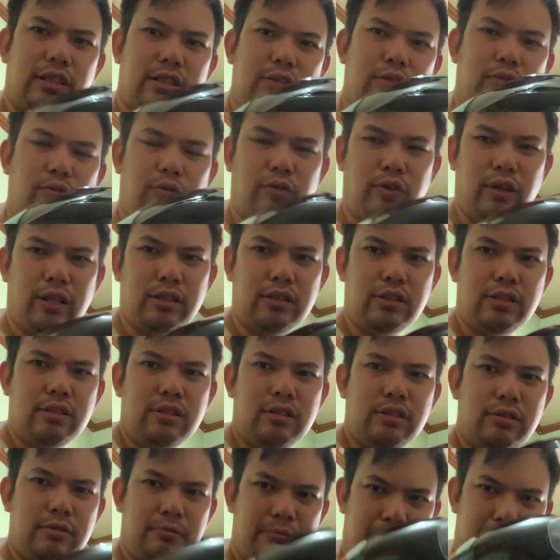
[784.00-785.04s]
just fits
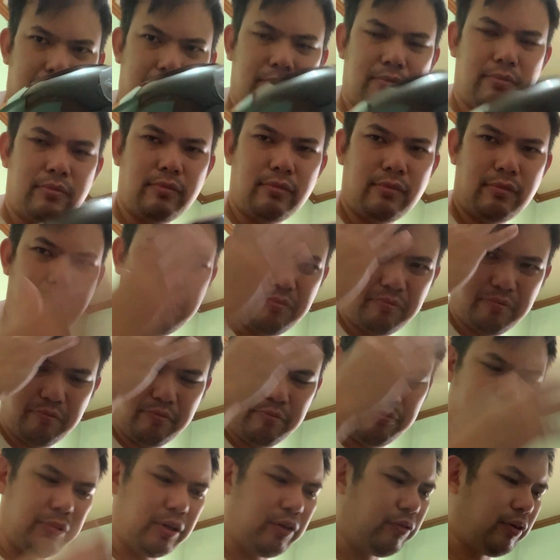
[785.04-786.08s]

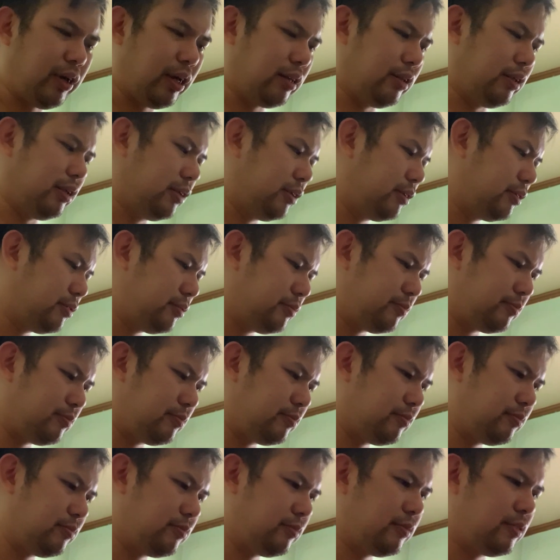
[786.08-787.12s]
perfectly
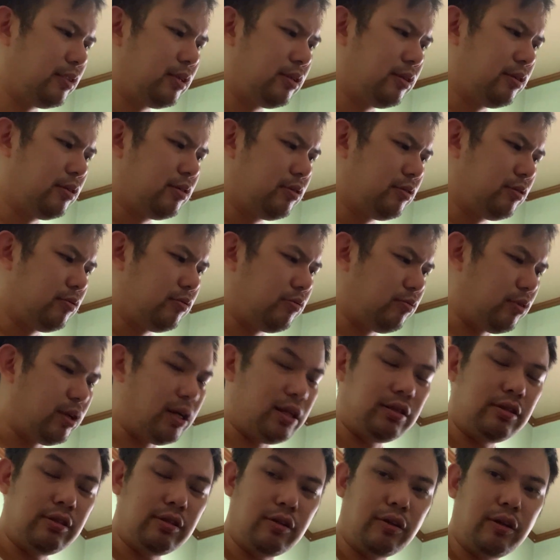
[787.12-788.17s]

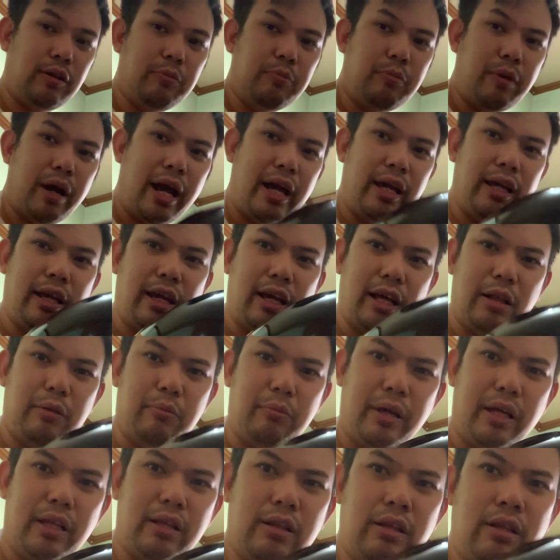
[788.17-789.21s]
well so in buying
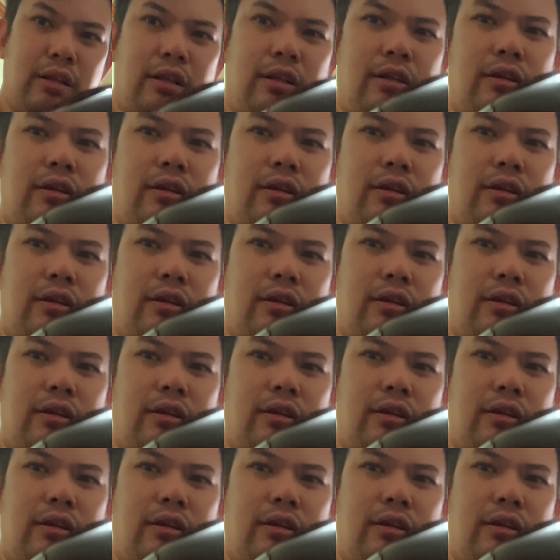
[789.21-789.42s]
helmet